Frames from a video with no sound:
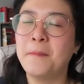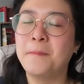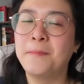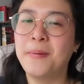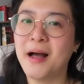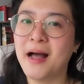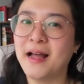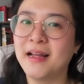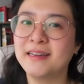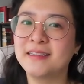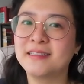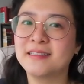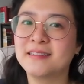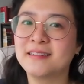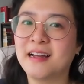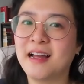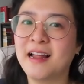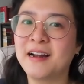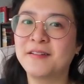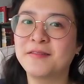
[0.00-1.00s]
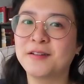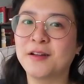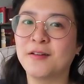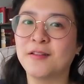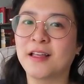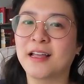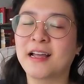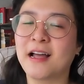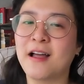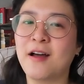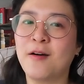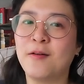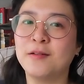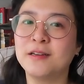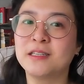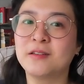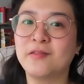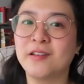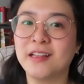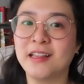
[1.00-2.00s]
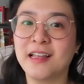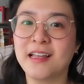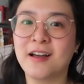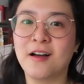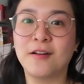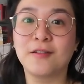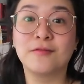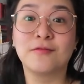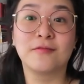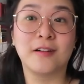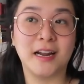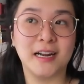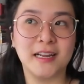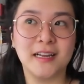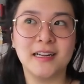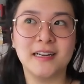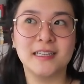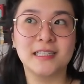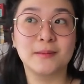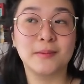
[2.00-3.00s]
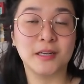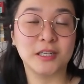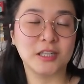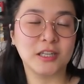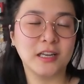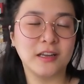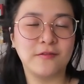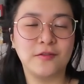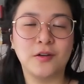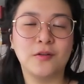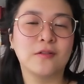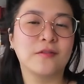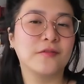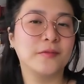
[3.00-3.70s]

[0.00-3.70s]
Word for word: But I don't know, like I always feel like on Reddit, especially if you are